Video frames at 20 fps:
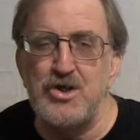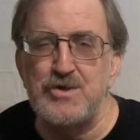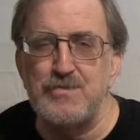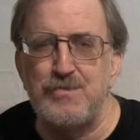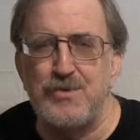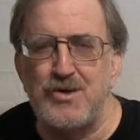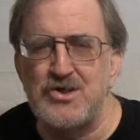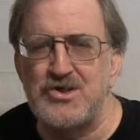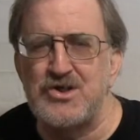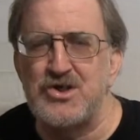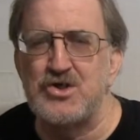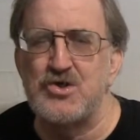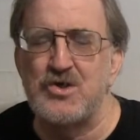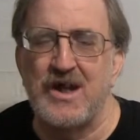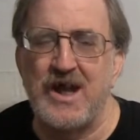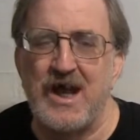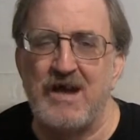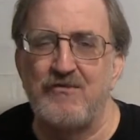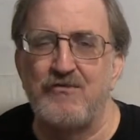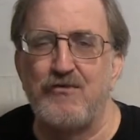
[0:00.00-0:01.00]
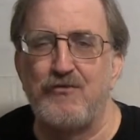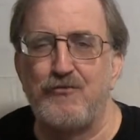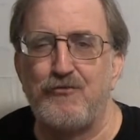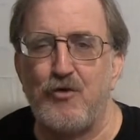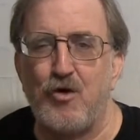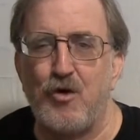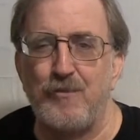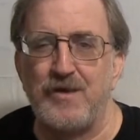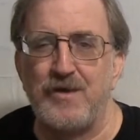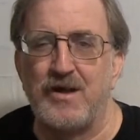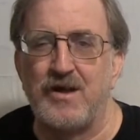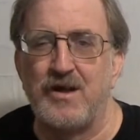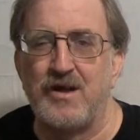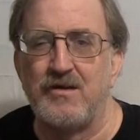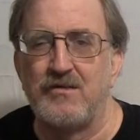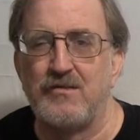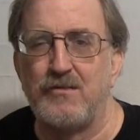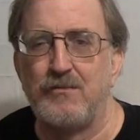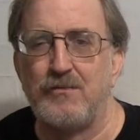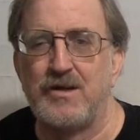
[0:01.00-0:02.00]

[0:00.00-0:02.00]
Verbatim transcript: those books that you can have a formula